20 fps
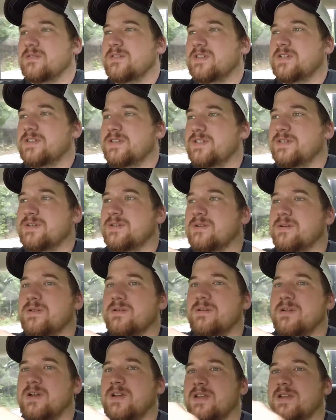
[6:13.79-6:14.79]
it this year
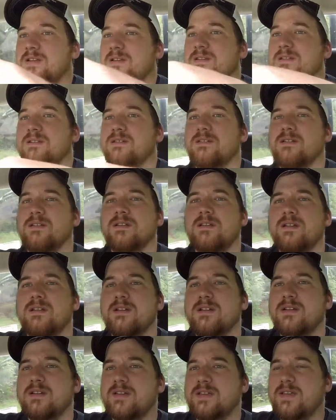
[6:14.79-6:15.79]
till I
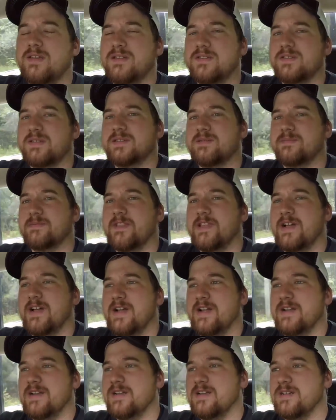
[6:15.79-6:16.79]
can get something
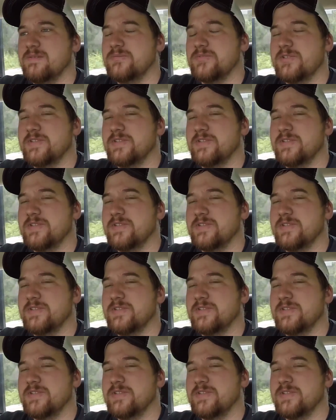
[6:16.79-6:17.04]
lined up.